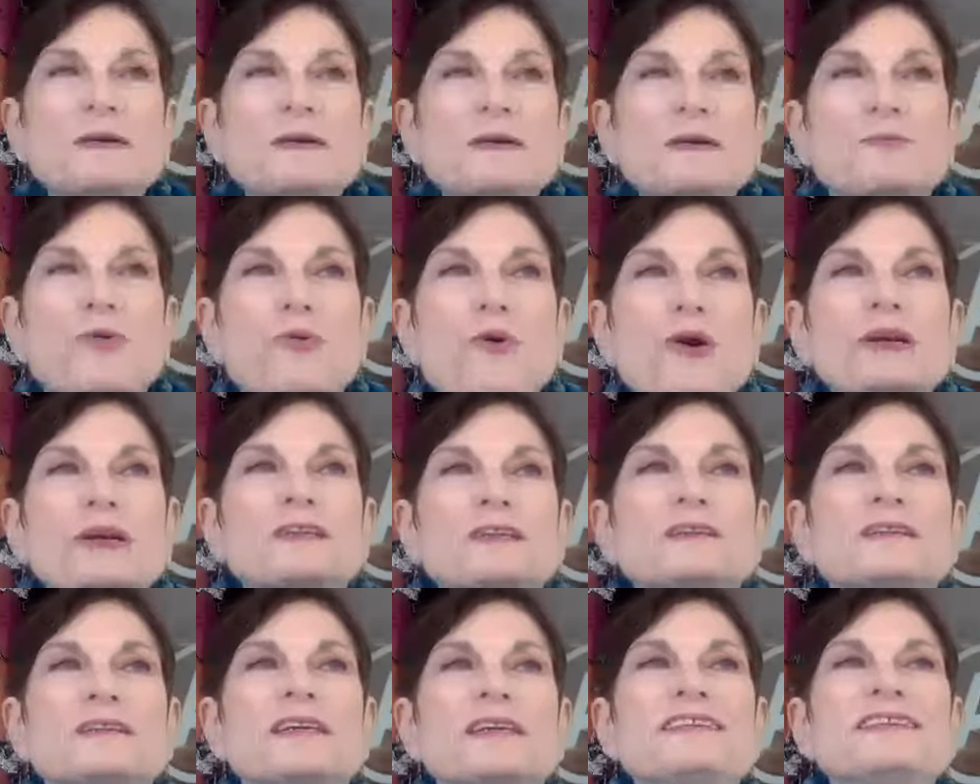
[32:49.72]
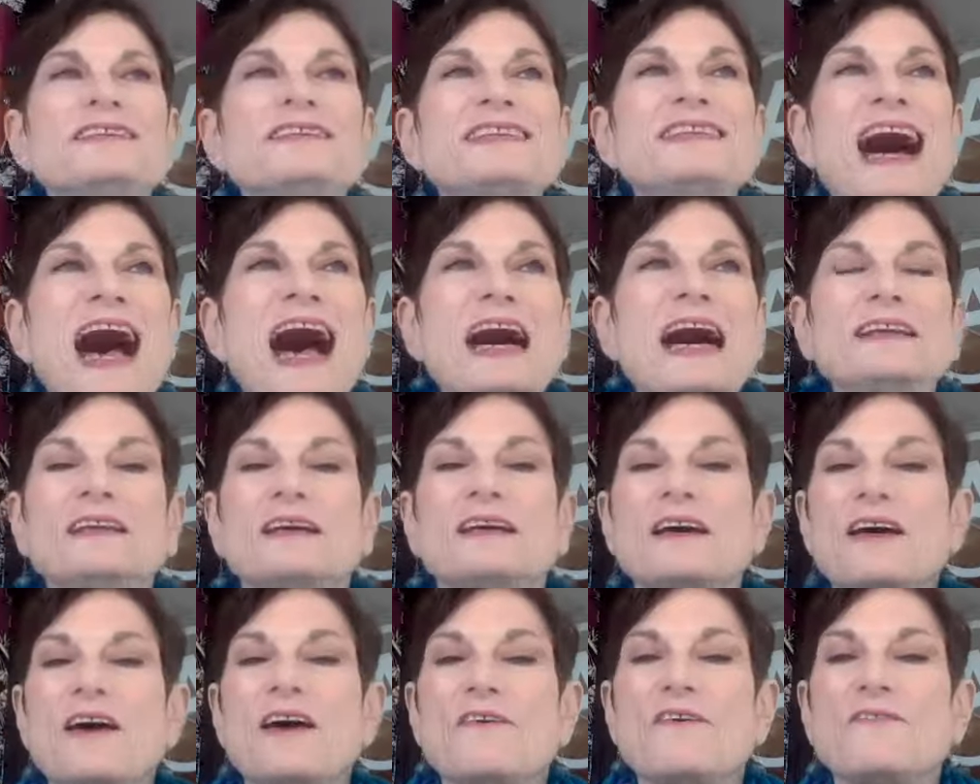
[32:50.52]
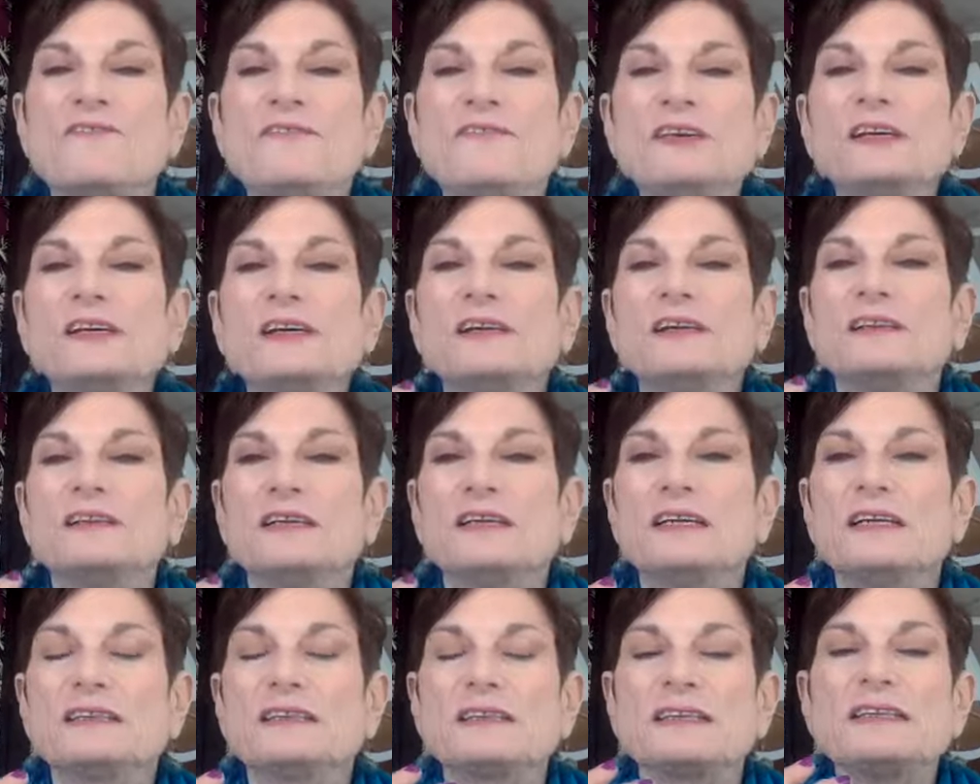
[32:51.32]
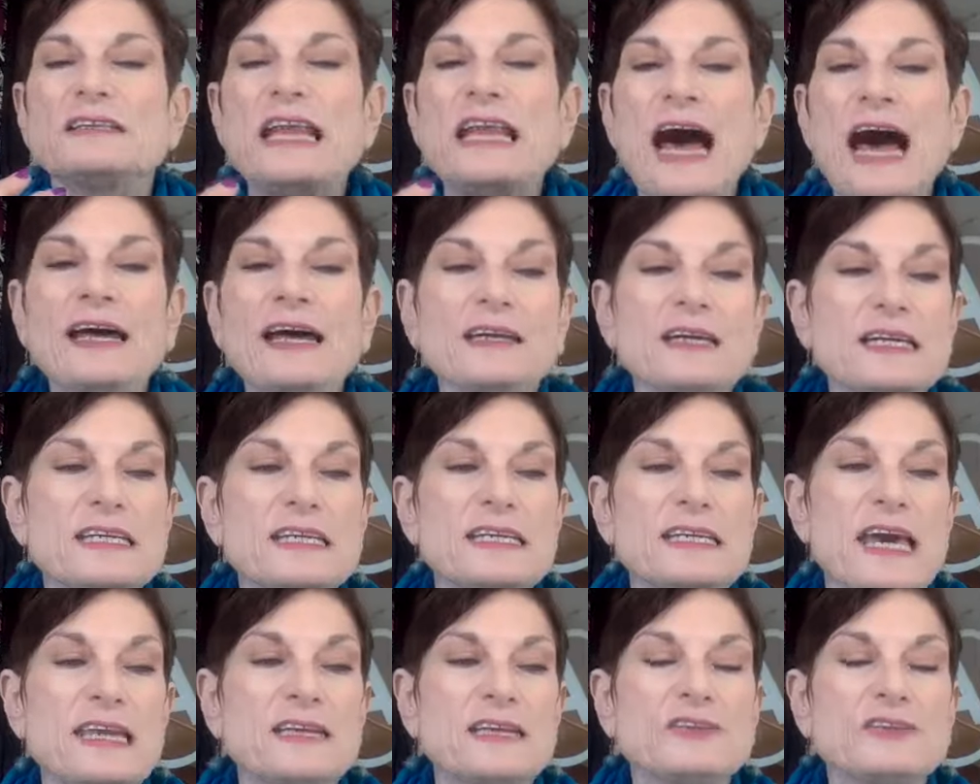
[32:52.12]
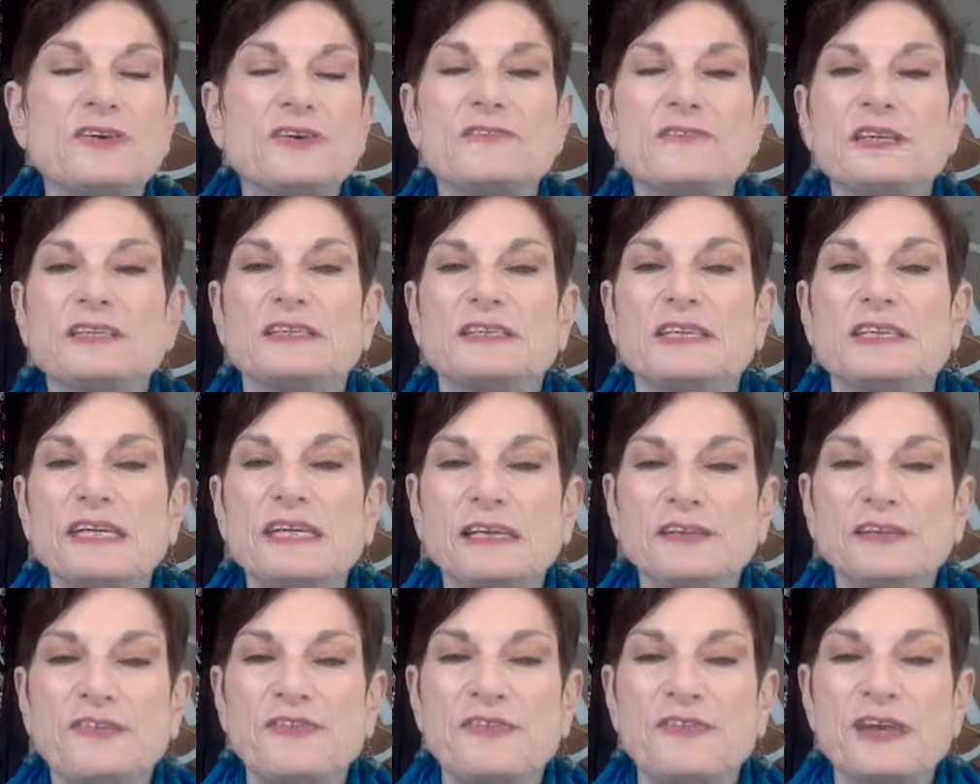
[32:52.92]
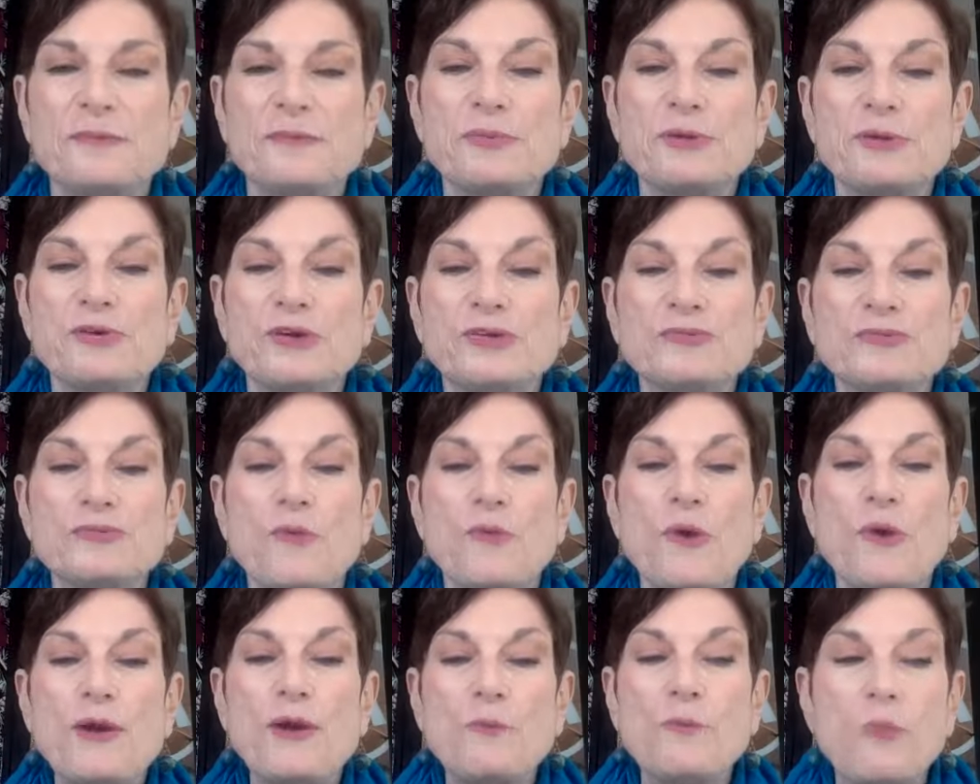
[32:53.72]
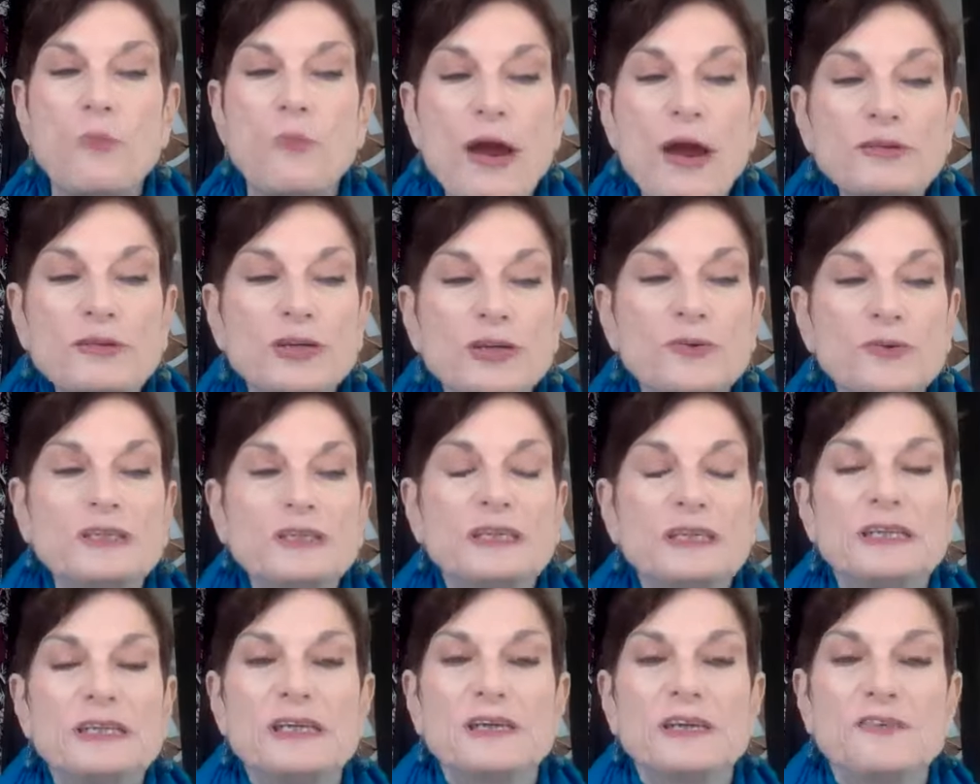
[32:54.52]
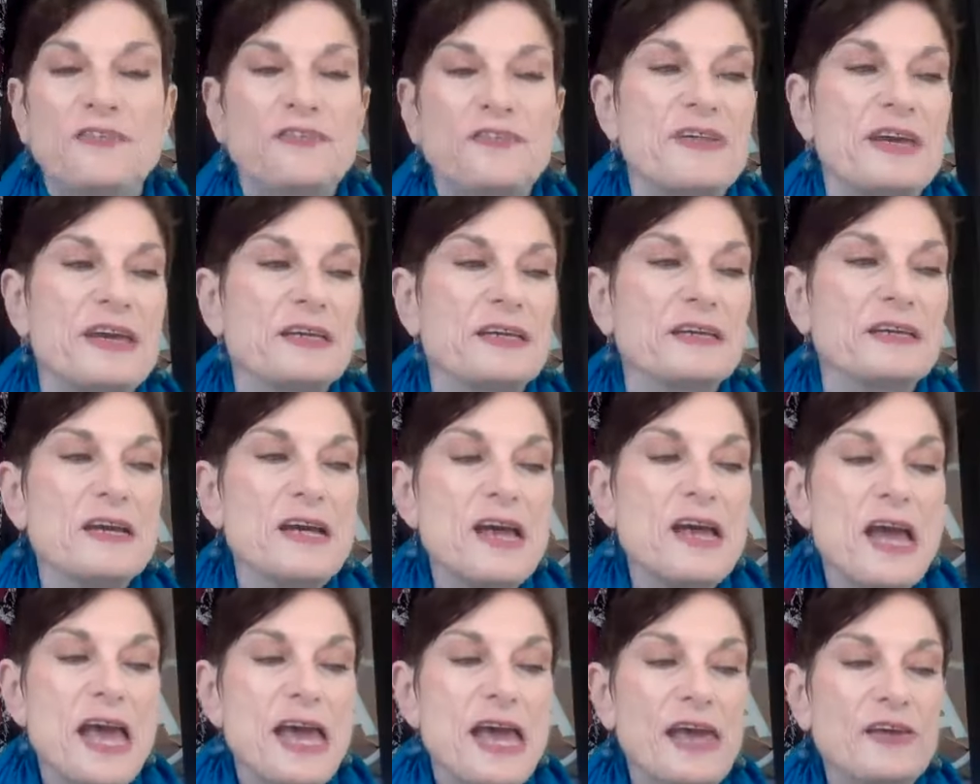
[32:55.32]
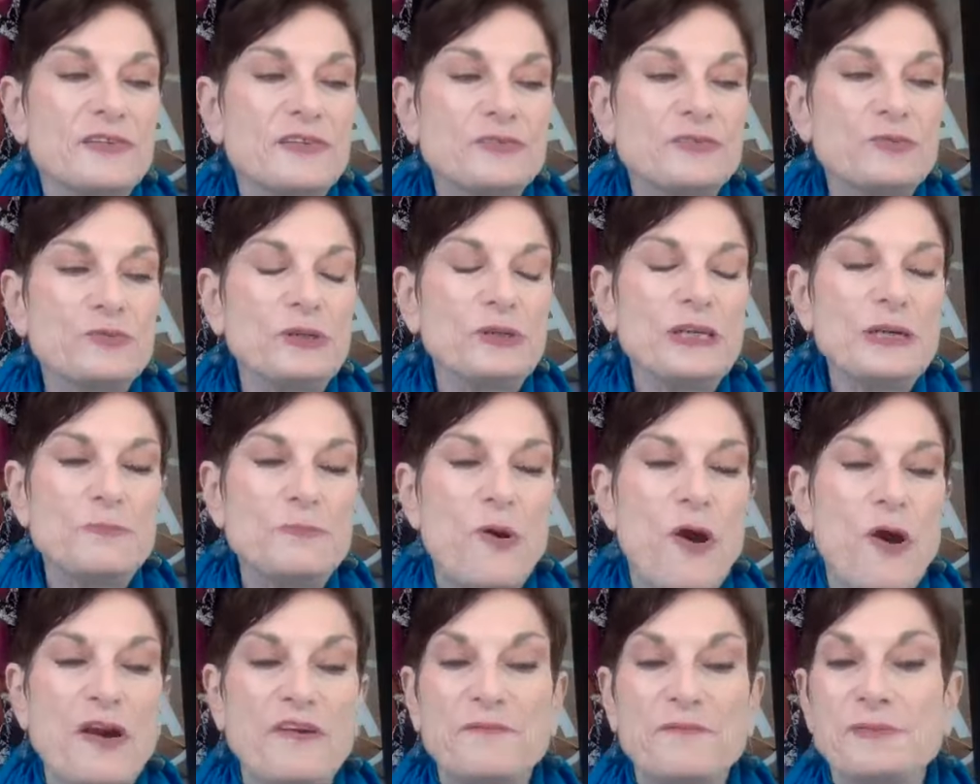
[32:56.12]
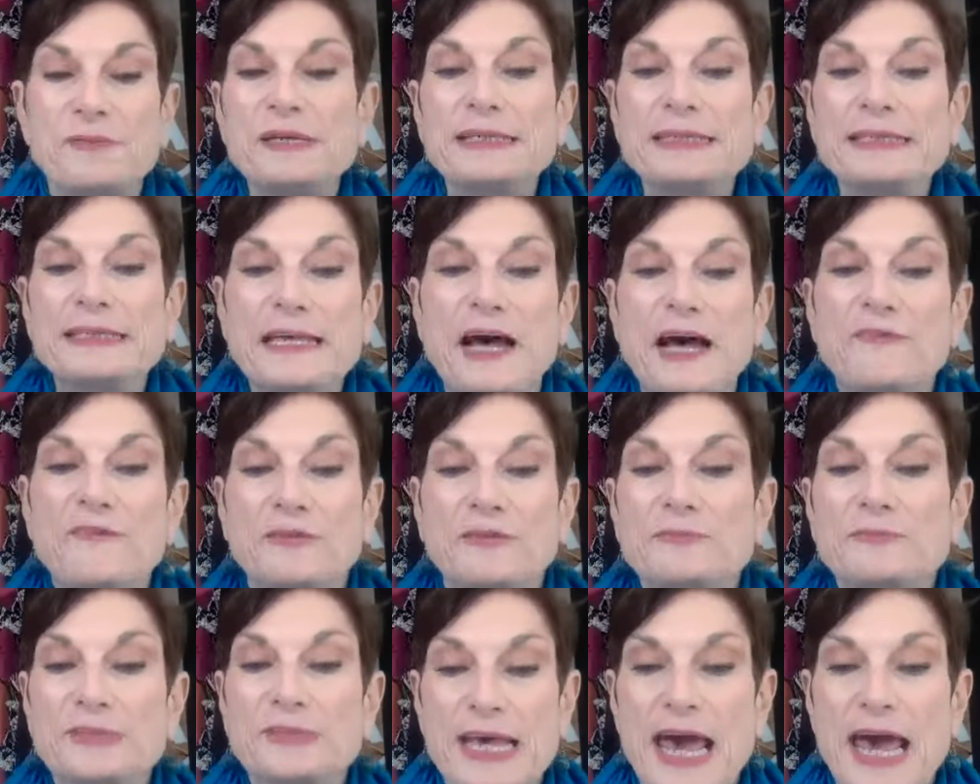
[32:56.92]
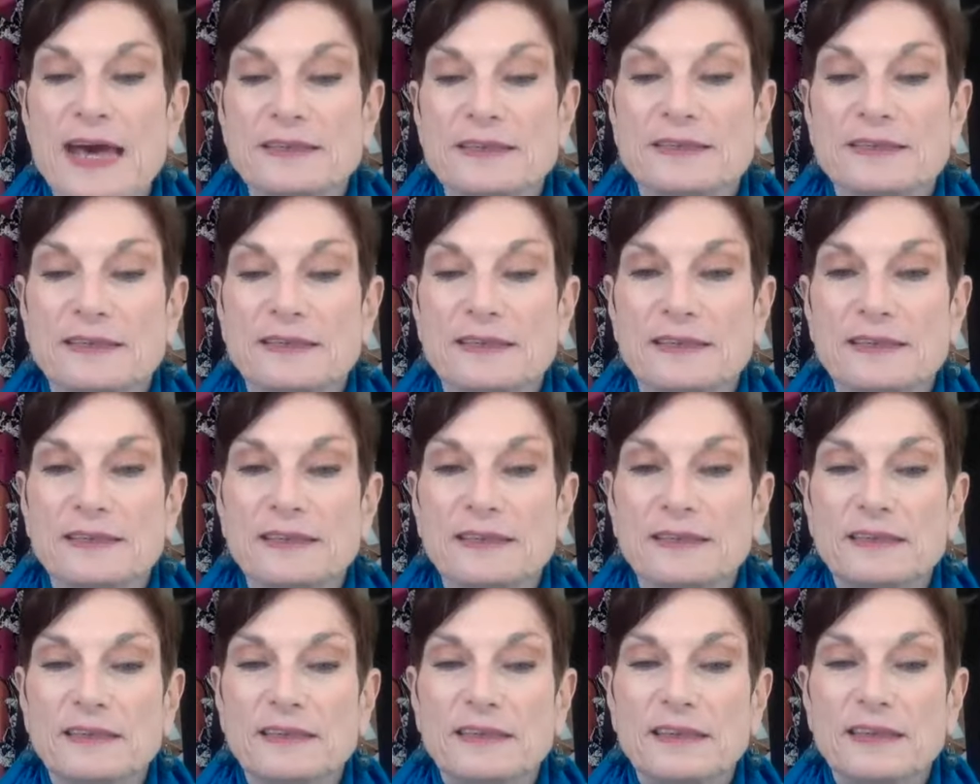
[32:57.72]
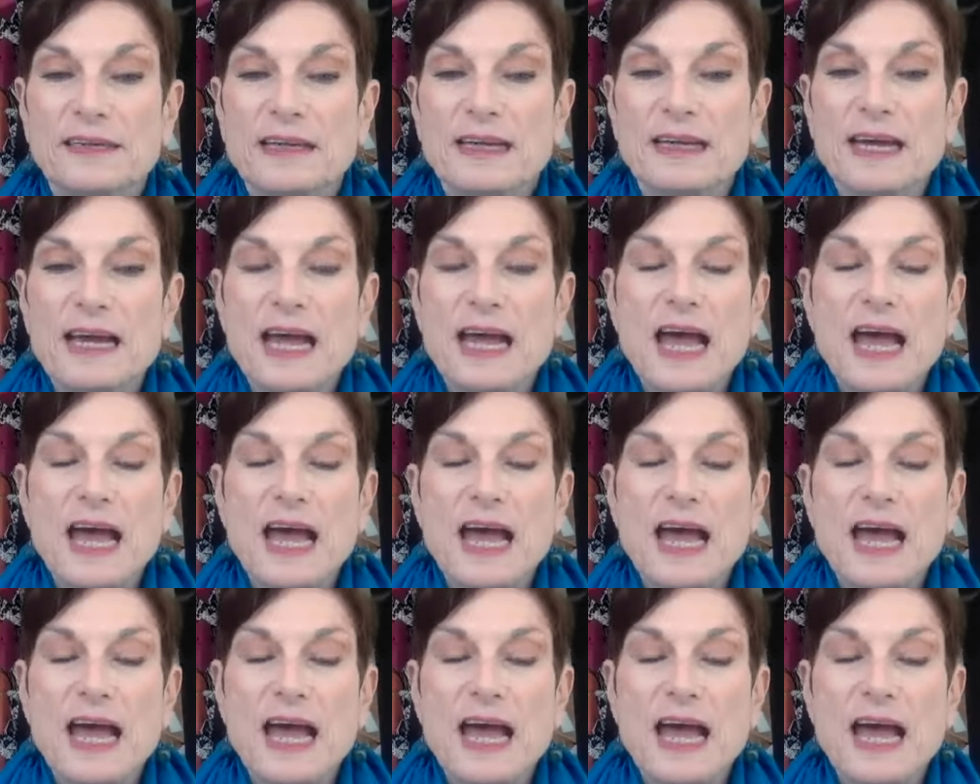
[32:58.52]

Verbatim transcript: important to not feel to not get into this guilt thing because when you're in a guilt thing, it's really a part of being self obsessed. Hmm.